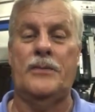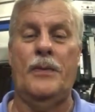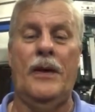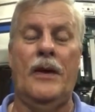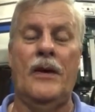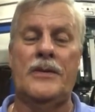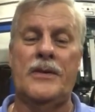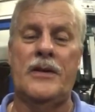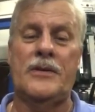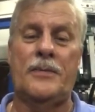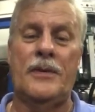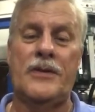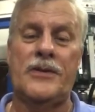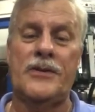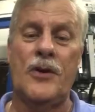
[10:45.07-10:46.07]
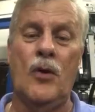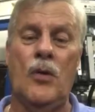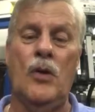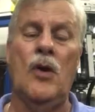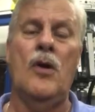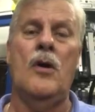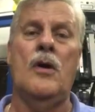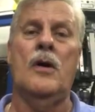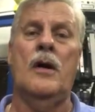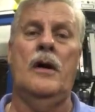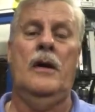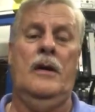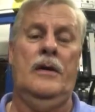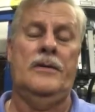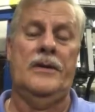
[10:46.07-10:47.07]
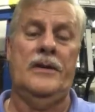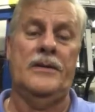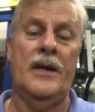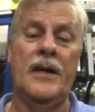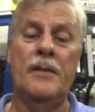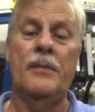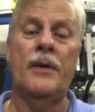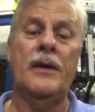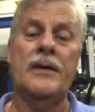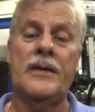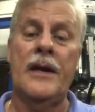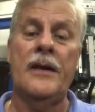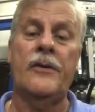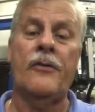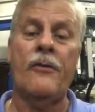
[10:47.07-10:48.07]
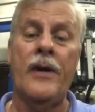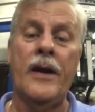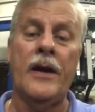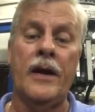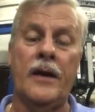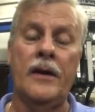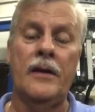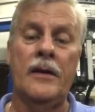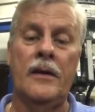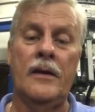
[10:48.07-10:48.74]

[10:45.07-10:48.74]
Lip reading: because it's been so long since anybody's had training